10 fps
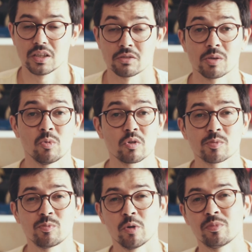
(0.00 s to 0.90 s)
So the
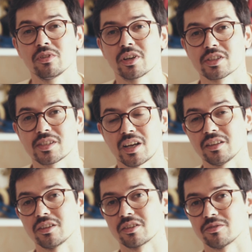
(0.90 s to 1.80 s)
most popular
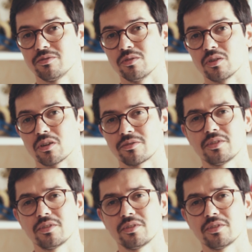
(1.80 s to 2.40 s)
standard for